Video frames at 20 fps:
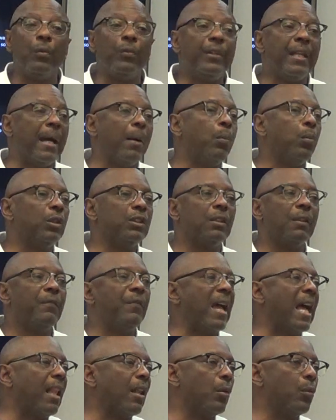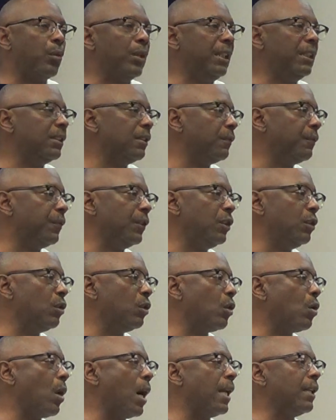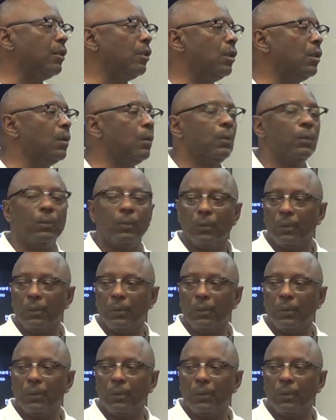that was a valid reason for you to go out and use.